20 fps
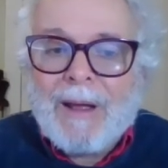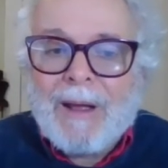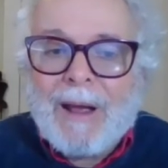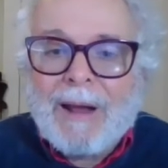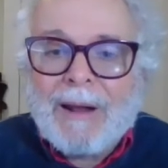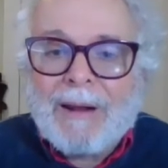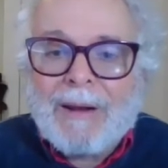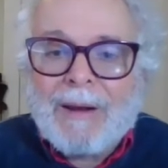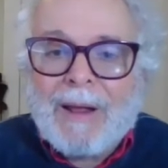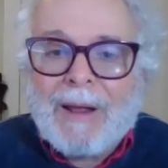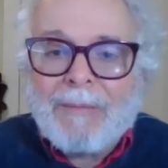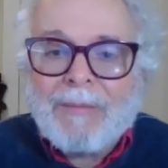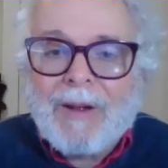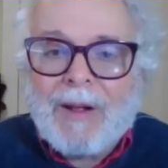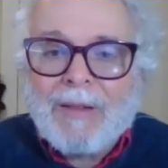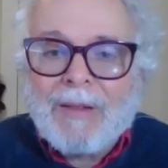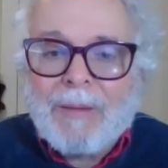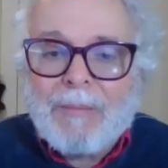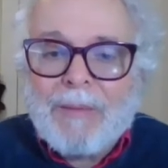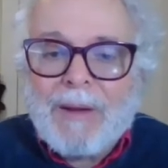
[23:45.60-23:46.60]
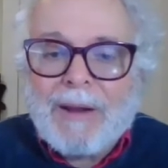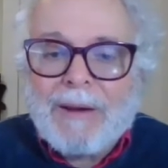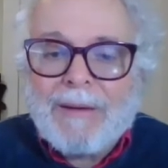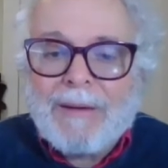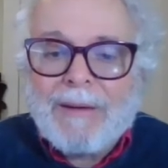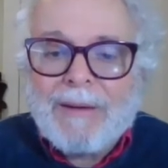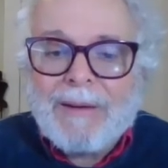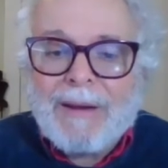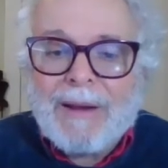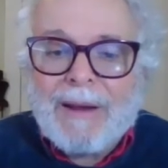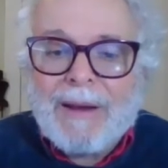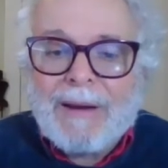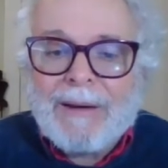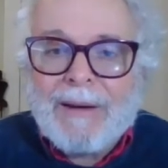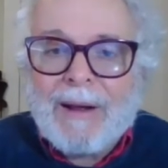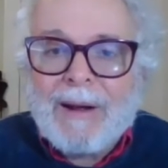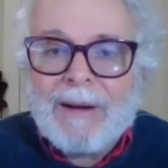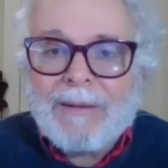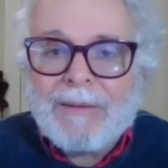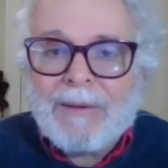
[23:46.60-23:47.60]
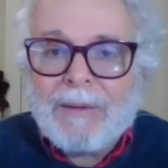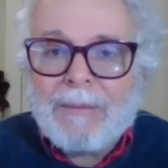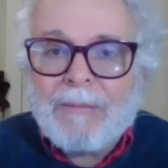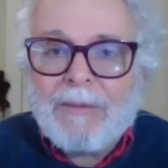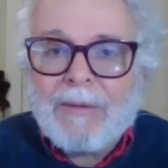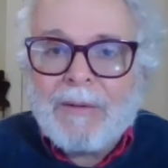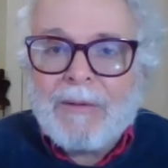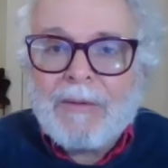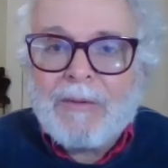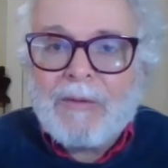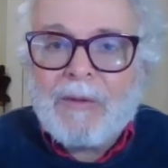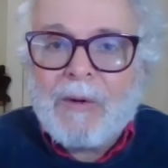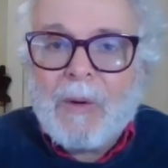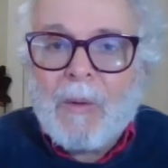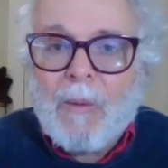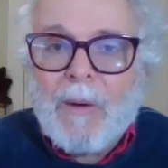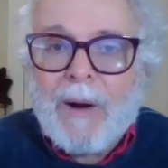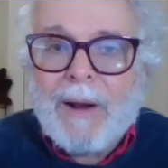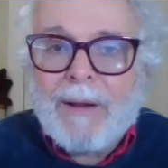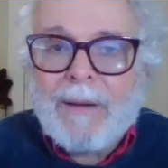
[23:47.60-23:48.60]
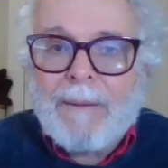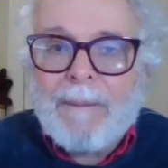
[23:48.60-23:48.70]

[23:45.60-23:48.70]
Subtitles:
I climbed on the bed and hugged him for a while.